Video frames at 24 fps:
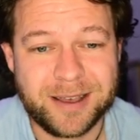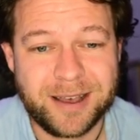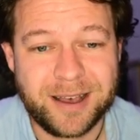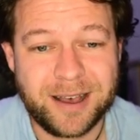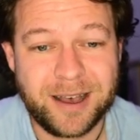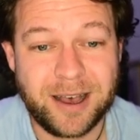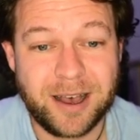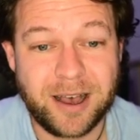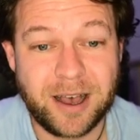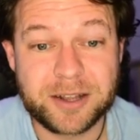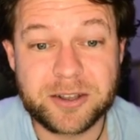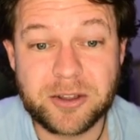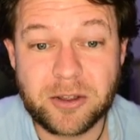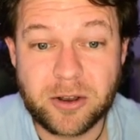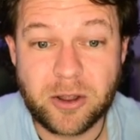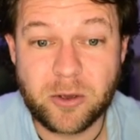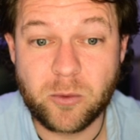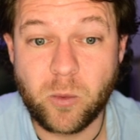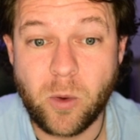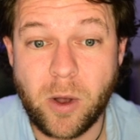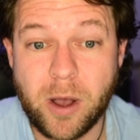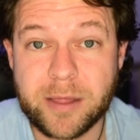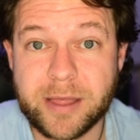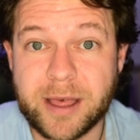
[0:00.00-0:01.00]
I don't know
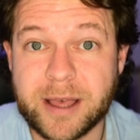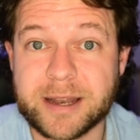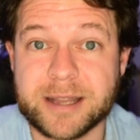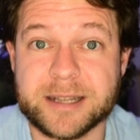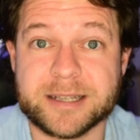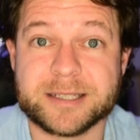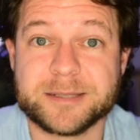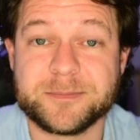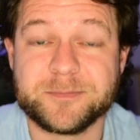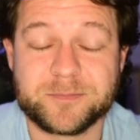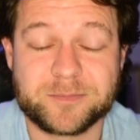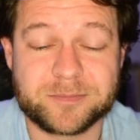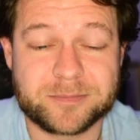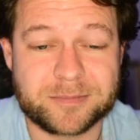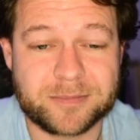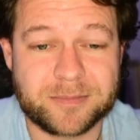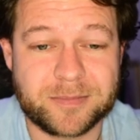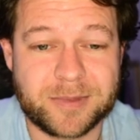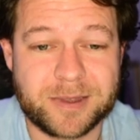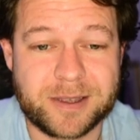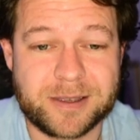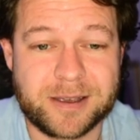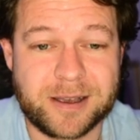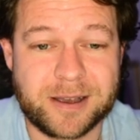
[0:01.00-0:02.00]
why that is,
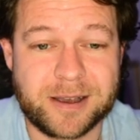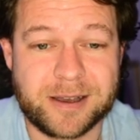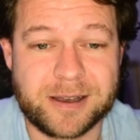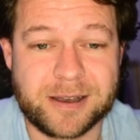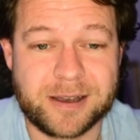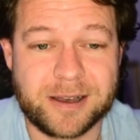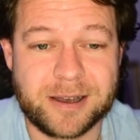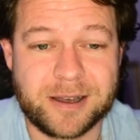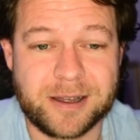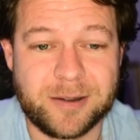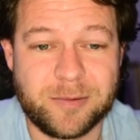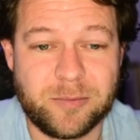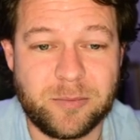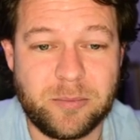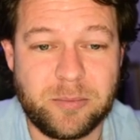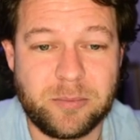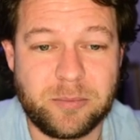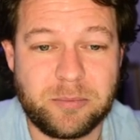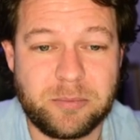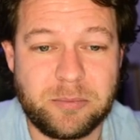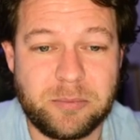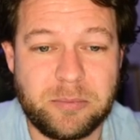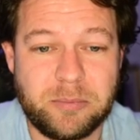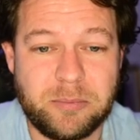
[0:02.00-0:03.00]

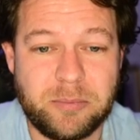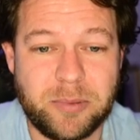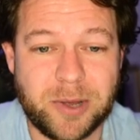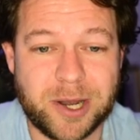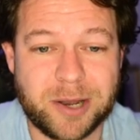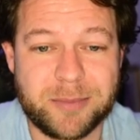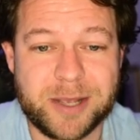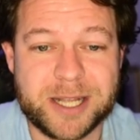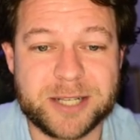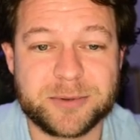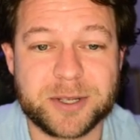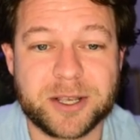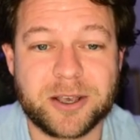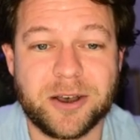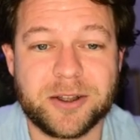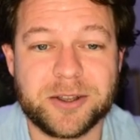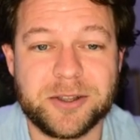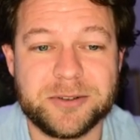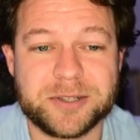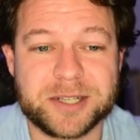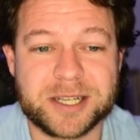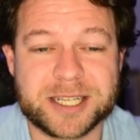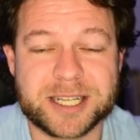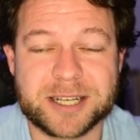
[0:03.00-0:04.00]
but it means we can't
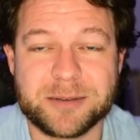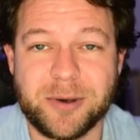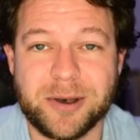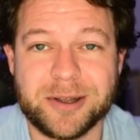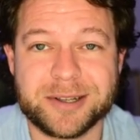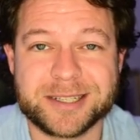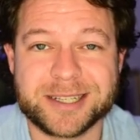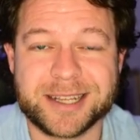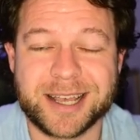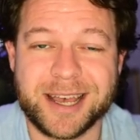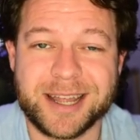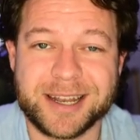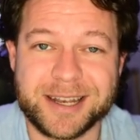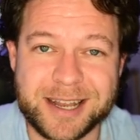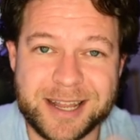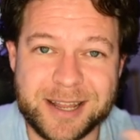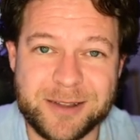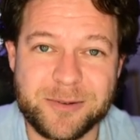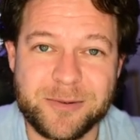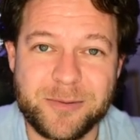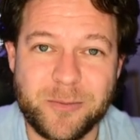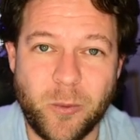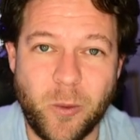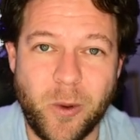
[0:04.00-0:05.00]
use this command to get a
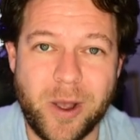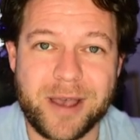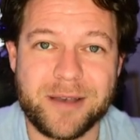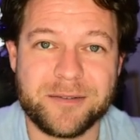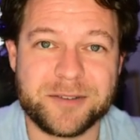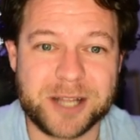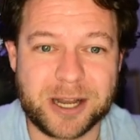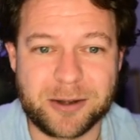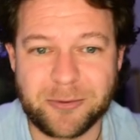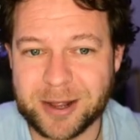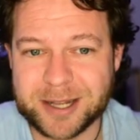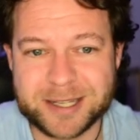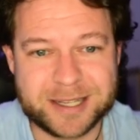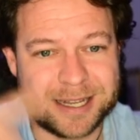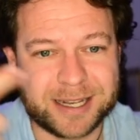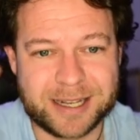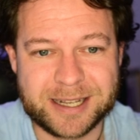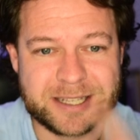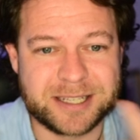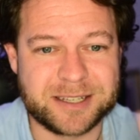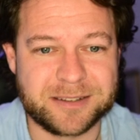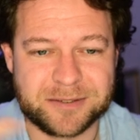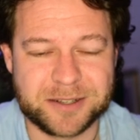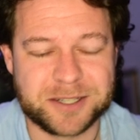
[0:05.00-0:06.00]
neat way of generating a
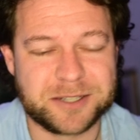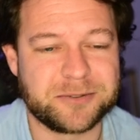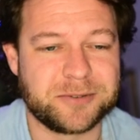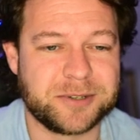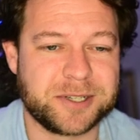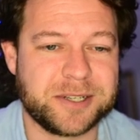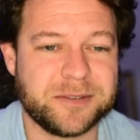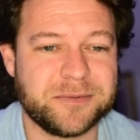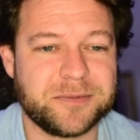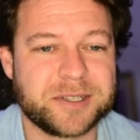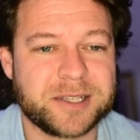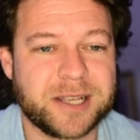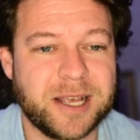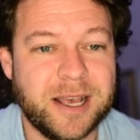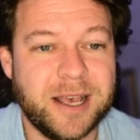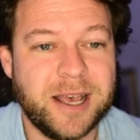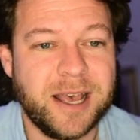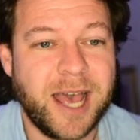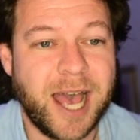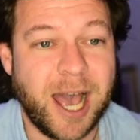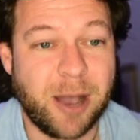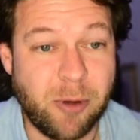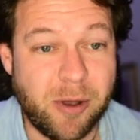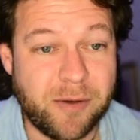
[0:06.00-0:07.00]
list of iteratives.
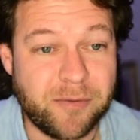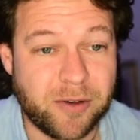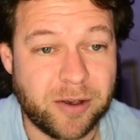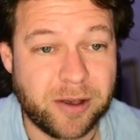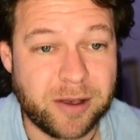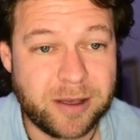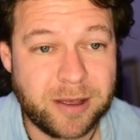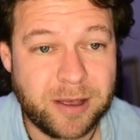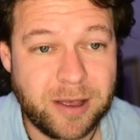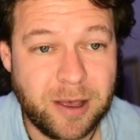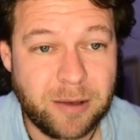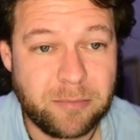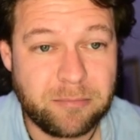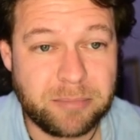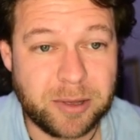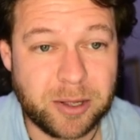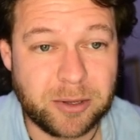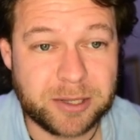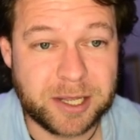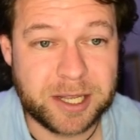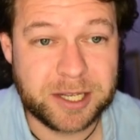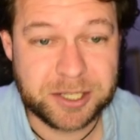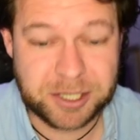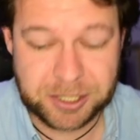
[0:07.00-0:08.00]
However,
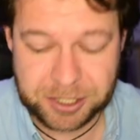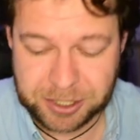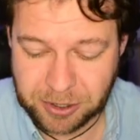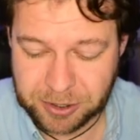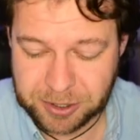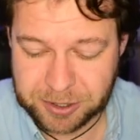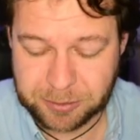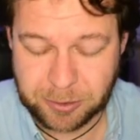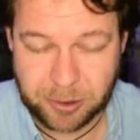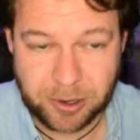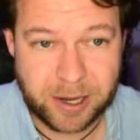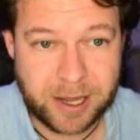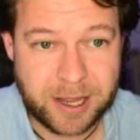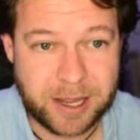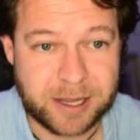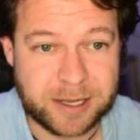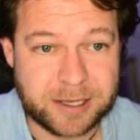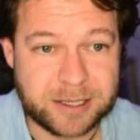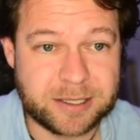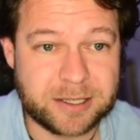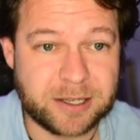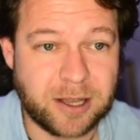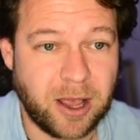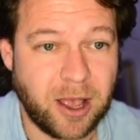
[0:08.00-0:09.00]
built into Geogebra
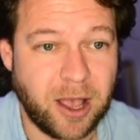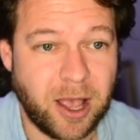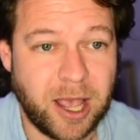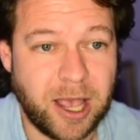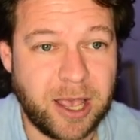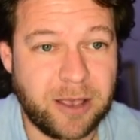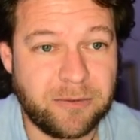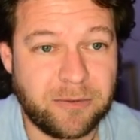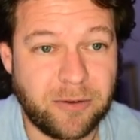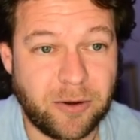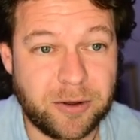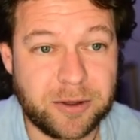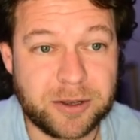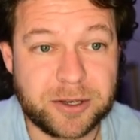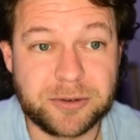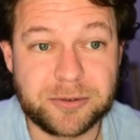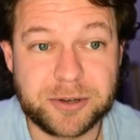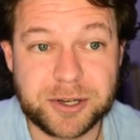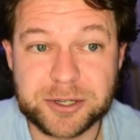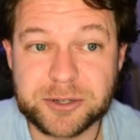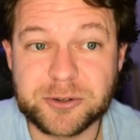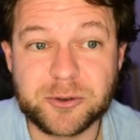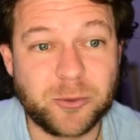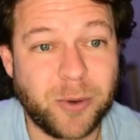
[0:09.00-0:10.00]
is a very
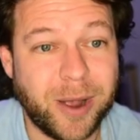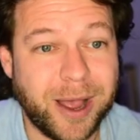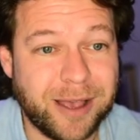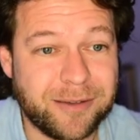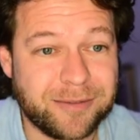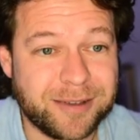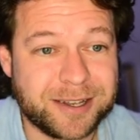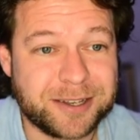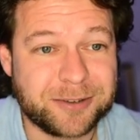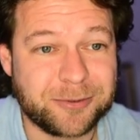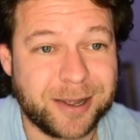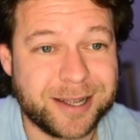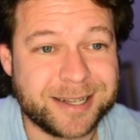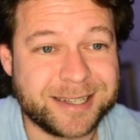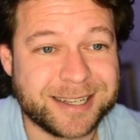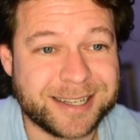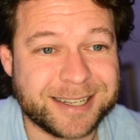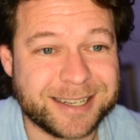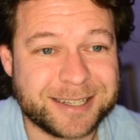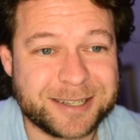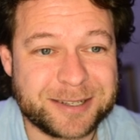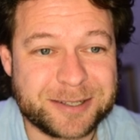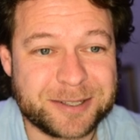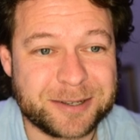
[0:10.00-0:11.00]
traditional way of
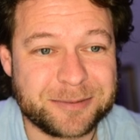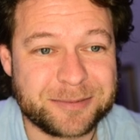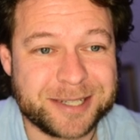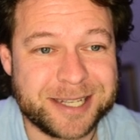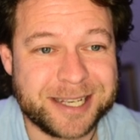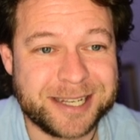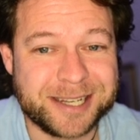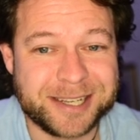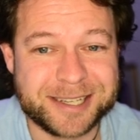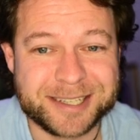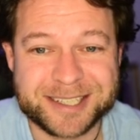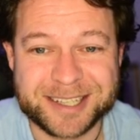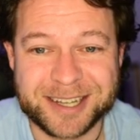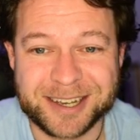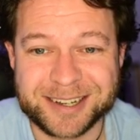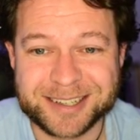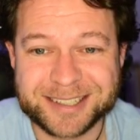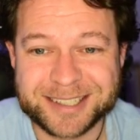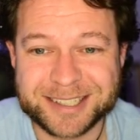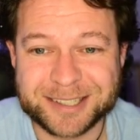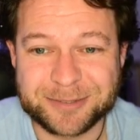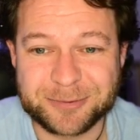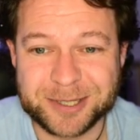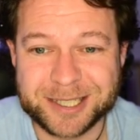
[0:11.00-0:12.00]
iterating some tedious
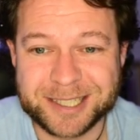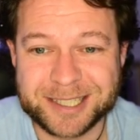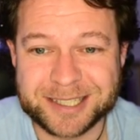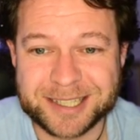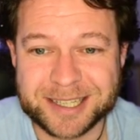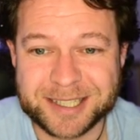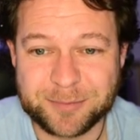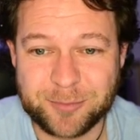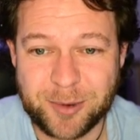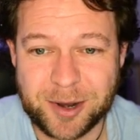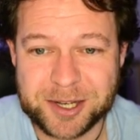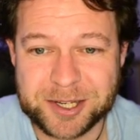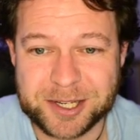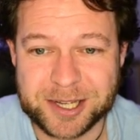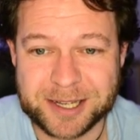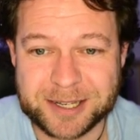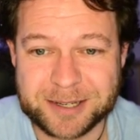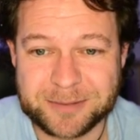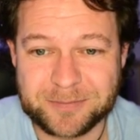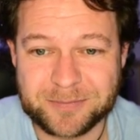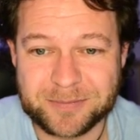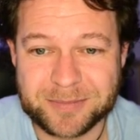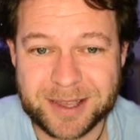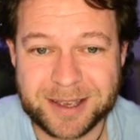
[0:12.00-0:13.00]
tasks, which is a
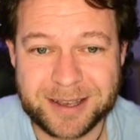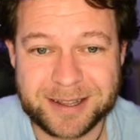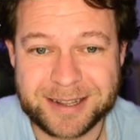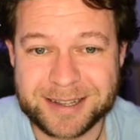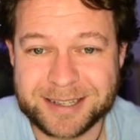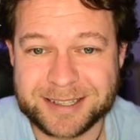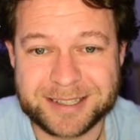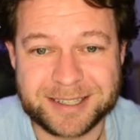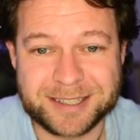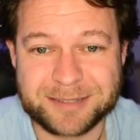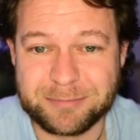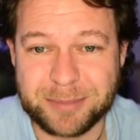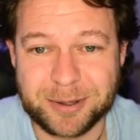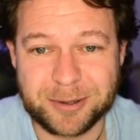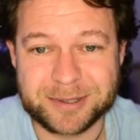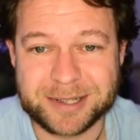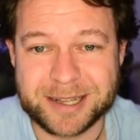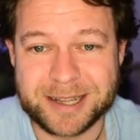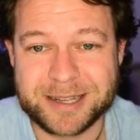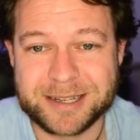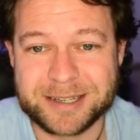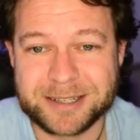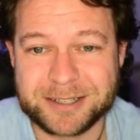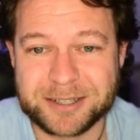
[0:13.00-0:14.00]
spreadsheet. And it's just built
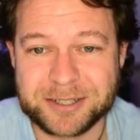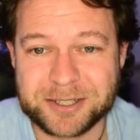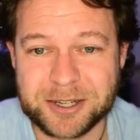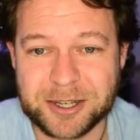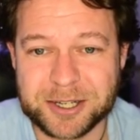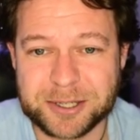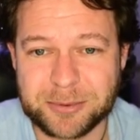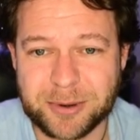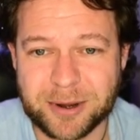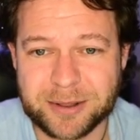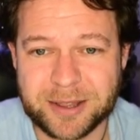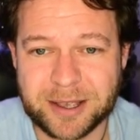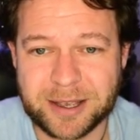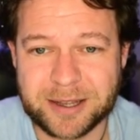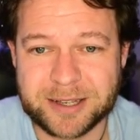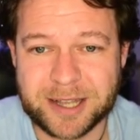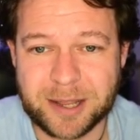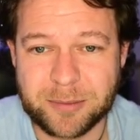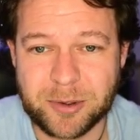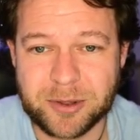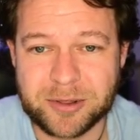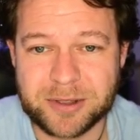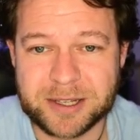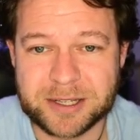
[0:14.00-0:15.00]
into Geogebra. I think I
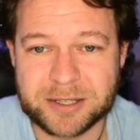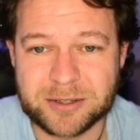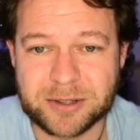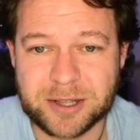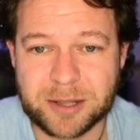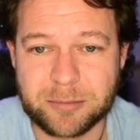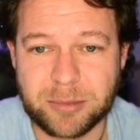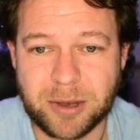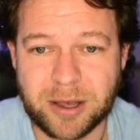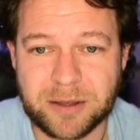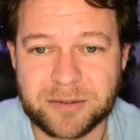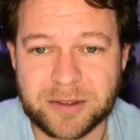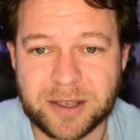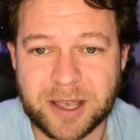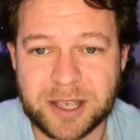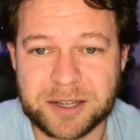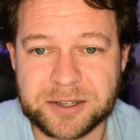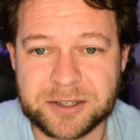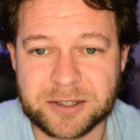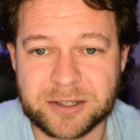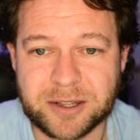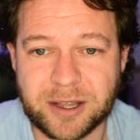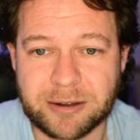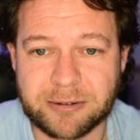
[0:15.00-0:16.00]
demoed this on the
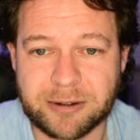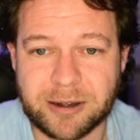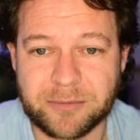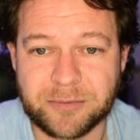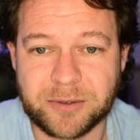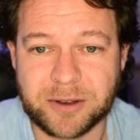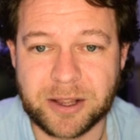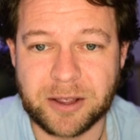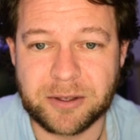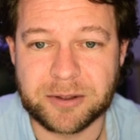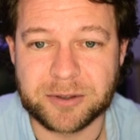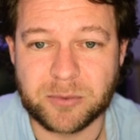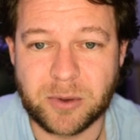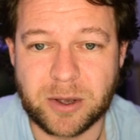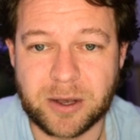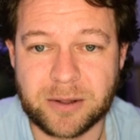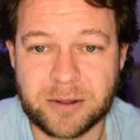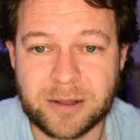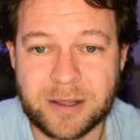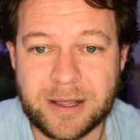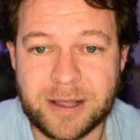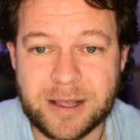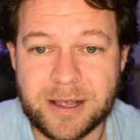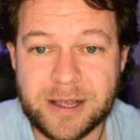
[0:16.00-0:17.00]
bifurcation diagram video as well.